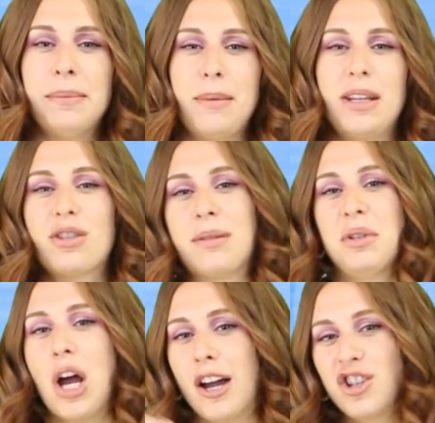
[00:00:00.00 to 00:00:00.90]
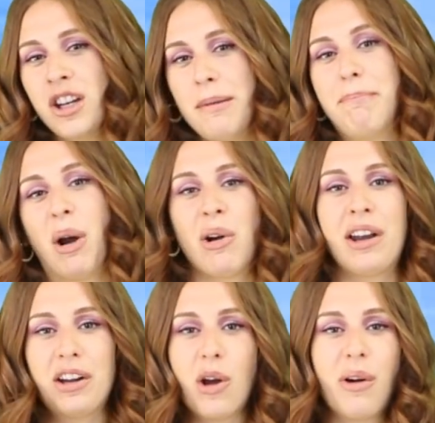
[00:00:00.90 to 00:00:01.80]
Maybe there's some dodging and
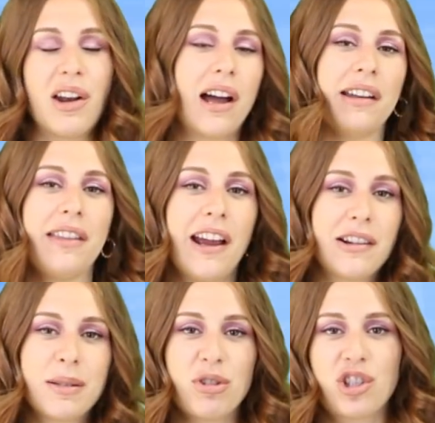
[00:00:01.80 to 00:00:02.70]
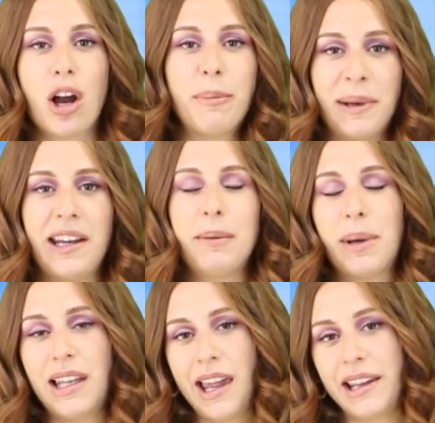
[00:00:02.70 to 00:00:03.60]
burning going on in there, some sharpening,
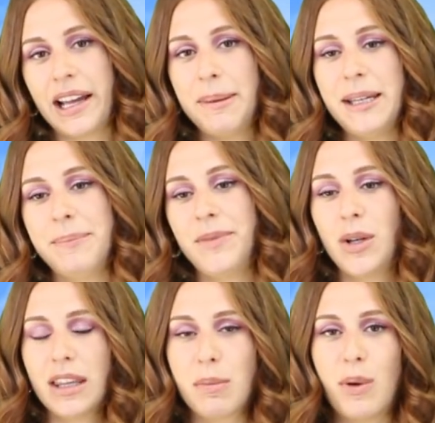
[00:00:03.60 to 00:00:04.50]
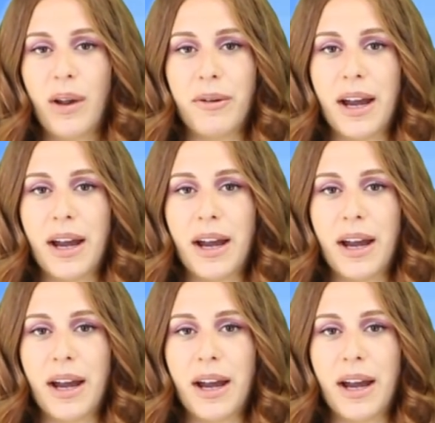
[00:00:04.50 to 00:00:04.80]
but like, I mean, you get the point,